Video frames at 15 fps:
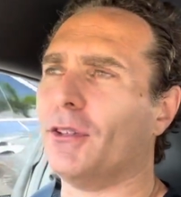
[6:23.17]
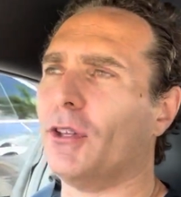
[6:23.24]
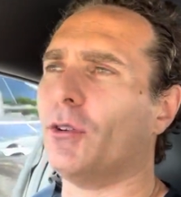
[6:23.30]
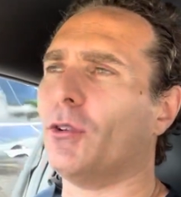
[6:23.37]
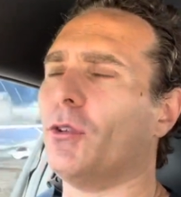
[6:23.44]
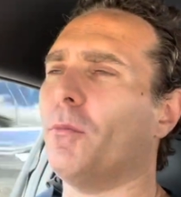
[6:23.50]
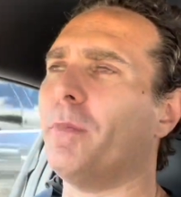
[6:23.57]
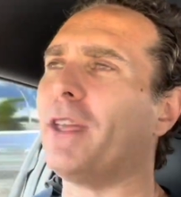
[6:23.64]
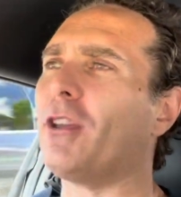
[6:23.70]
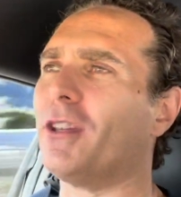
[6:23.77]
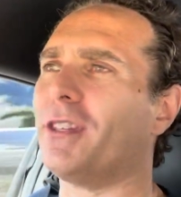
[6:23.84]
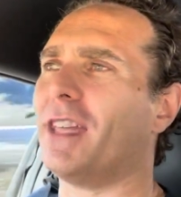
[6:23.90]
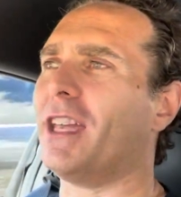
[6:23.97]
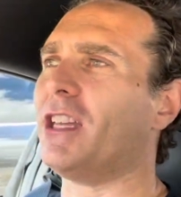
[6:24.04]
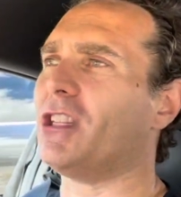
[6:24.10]
The bigger
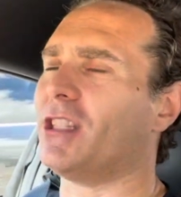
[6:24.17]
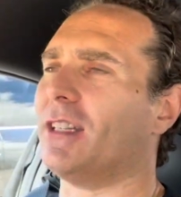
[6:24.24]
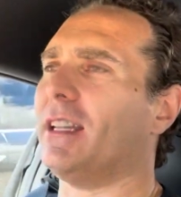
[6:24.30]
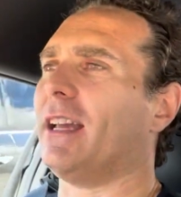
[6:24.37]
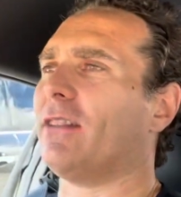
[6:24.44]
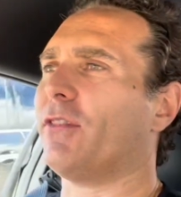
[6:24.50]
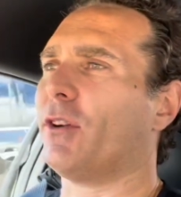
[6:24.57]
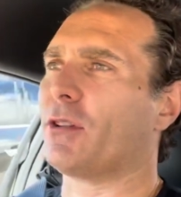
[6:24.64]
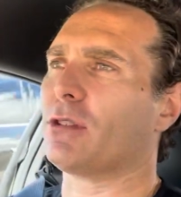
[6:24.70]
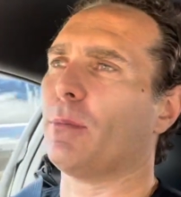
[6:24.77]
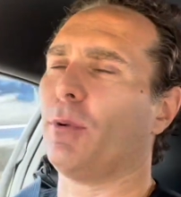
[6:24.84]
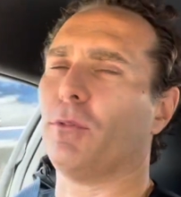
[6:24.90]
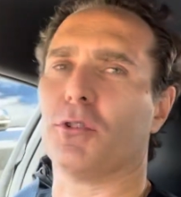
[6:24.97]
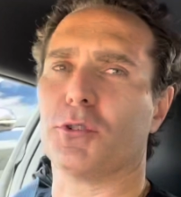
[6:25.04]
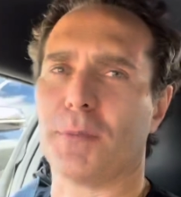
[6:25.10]
the engine, like for
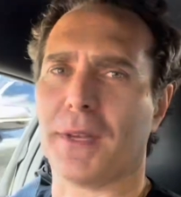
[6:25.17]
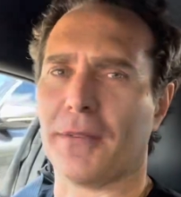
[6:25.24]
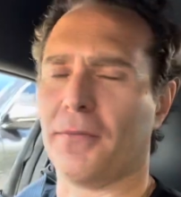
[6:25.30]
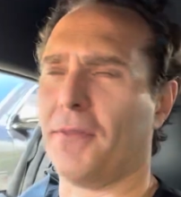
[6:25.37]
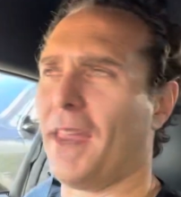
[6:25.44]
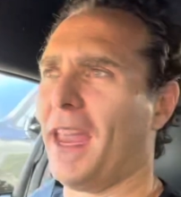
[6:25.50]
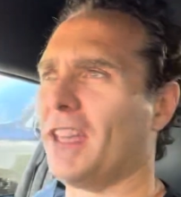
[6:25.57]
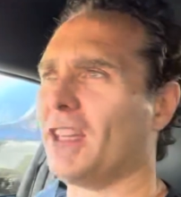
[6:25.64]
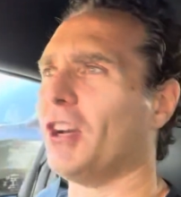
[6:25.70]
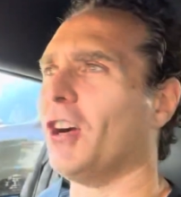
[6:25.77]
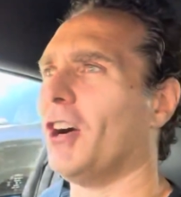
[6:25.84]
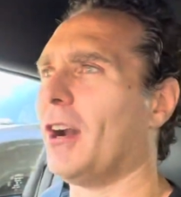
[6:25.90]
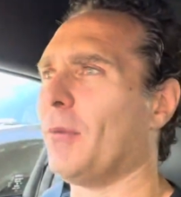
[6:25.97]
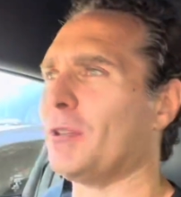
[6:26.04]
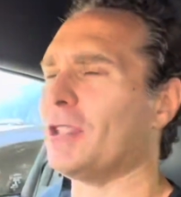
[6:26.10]
example those big V8
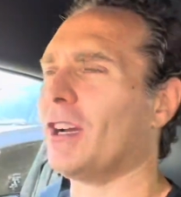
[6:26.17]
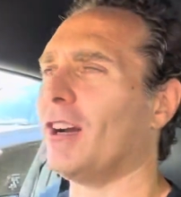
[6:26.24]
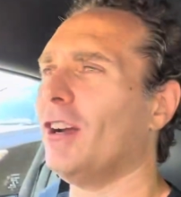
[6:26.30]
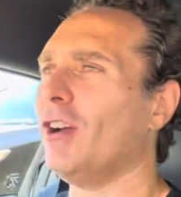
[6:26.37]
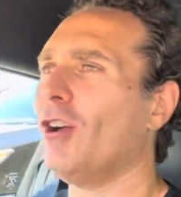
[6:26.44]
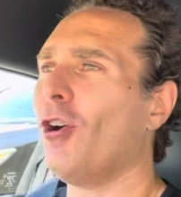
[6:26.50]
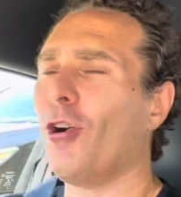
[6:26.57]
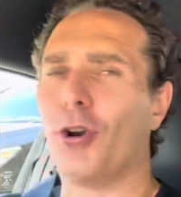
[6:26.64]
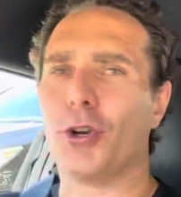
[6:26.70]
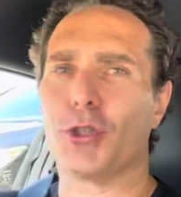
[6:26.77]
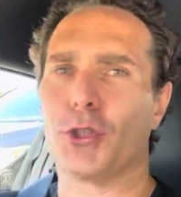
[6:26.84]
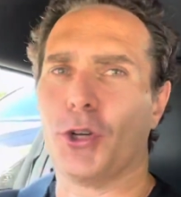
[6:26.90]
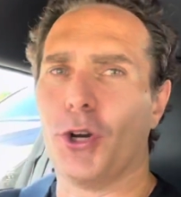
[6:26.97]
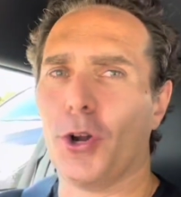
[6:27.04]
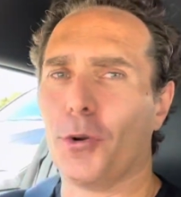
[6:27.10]
car, which are
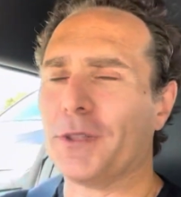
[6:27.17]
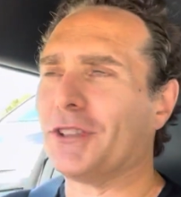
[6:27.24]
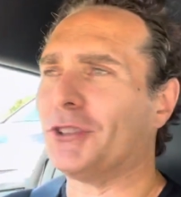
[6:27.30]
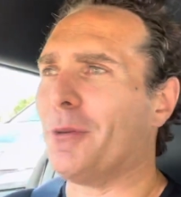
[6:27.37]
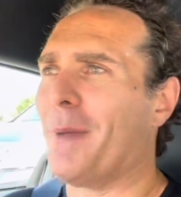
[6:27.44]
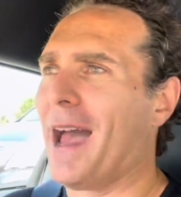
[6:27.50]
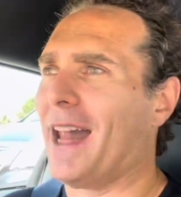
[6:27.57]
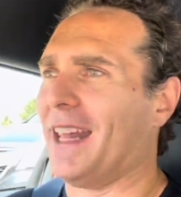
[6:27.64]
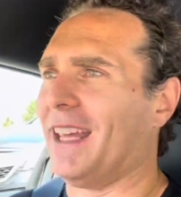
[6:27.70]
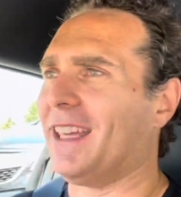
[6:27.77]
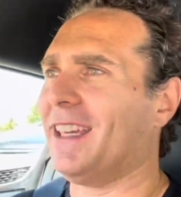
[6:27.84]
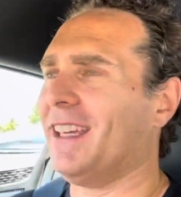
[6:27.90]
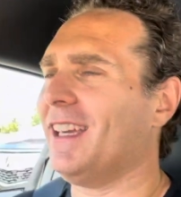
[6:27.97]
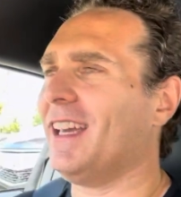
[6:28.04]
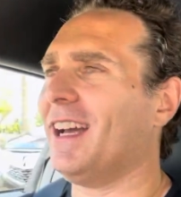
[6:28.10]
always automatic.
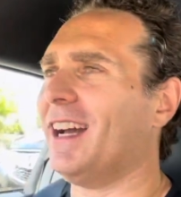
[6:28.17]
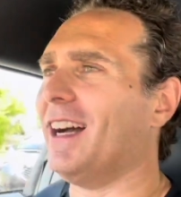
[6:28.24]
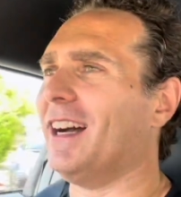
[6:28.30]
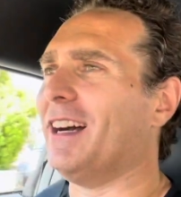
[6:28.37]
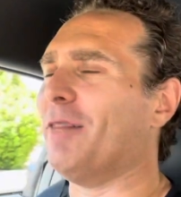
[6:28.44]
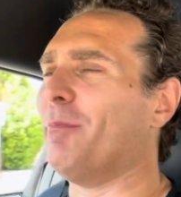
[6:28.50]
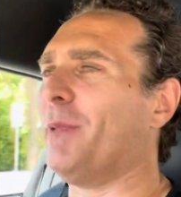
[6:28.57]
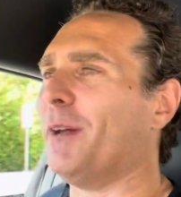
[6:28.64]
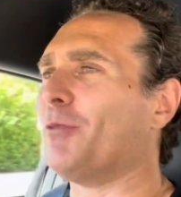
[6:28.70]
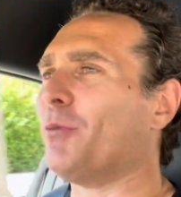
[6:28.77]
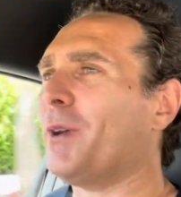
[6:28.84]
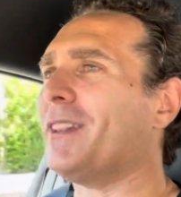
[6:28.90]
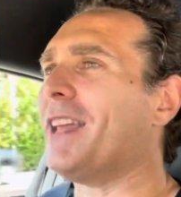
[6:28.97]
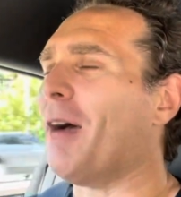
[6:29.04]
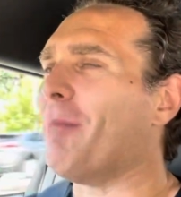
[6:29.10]
But
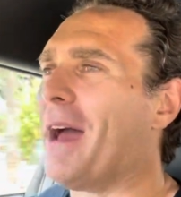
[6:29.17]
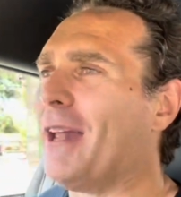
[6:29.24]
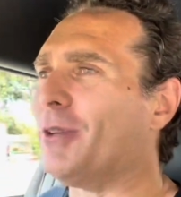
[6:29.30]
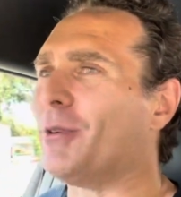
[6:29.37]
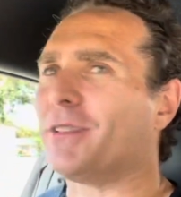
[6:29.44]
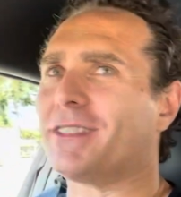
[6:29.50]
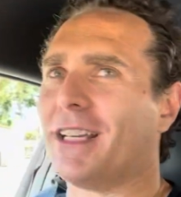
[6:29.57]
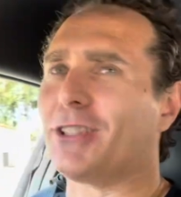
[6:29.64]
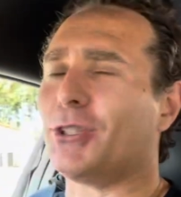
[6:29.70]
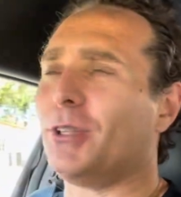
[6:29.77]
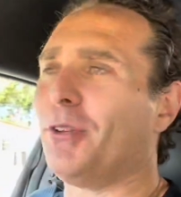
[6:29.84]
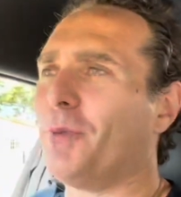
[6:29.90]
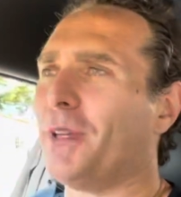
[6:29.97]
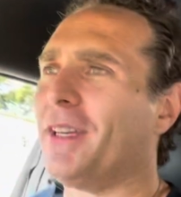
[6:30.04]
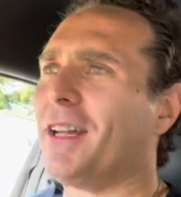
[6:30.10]
when they are manual, it's
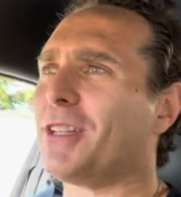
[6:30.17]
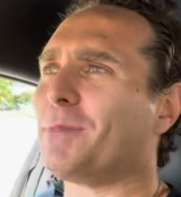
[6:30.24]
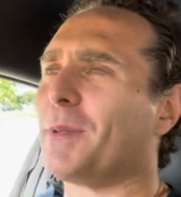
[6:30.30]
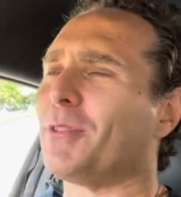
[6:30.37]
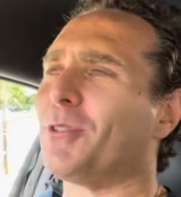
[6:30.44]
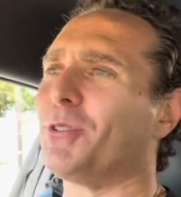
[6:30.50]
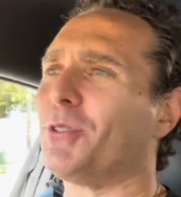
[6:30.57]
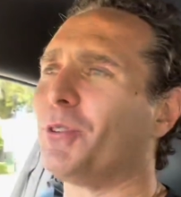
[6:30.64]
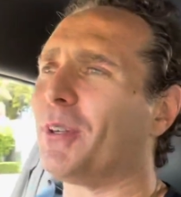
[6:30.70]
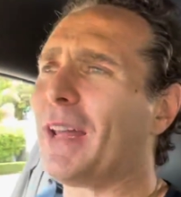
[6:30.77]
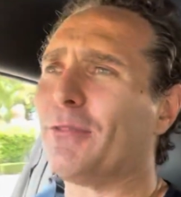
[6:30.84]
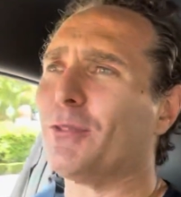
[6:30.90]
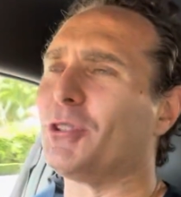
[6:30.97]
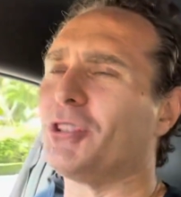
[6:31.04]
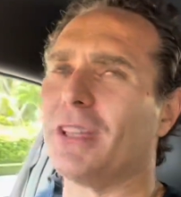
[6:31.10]
actually really nice because you don't
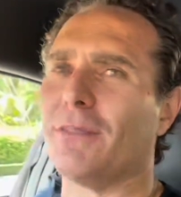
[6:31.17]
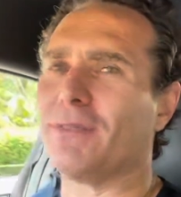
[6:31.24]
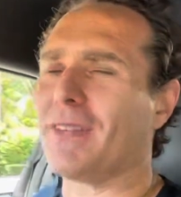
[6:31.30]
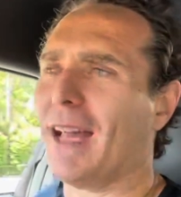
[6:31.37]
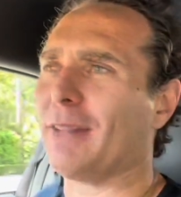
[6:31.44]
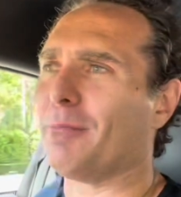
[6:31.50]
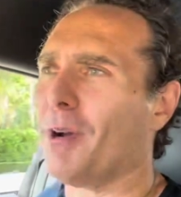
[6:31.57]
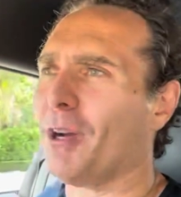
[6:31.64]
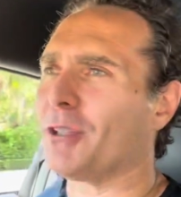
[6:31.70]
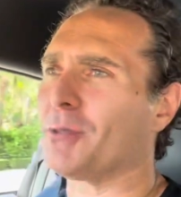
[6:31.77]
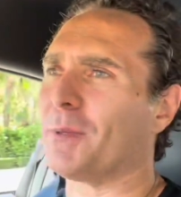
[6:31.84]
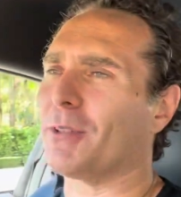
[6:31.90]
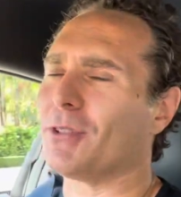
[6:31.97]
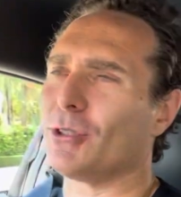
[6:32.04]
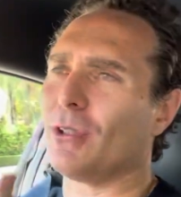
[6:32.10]
have to shift that much
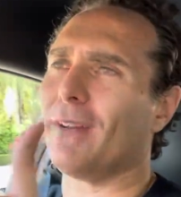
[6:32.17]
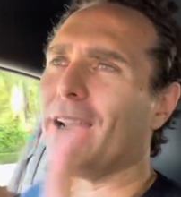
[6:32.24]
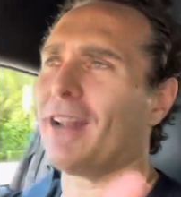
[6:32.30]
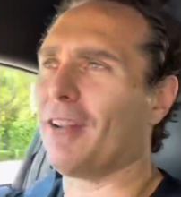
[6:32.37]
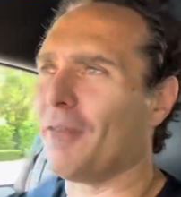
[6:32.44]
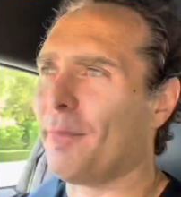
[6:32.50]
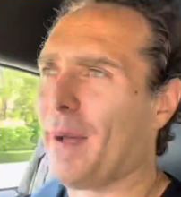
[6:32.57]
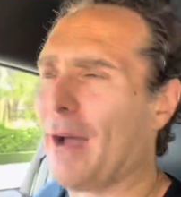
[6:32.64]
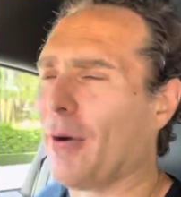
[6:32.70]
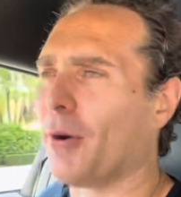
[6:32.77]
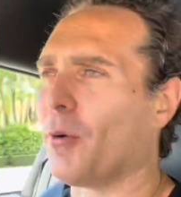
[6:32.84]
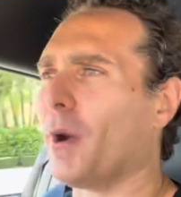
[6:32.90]
because you have a lot of power.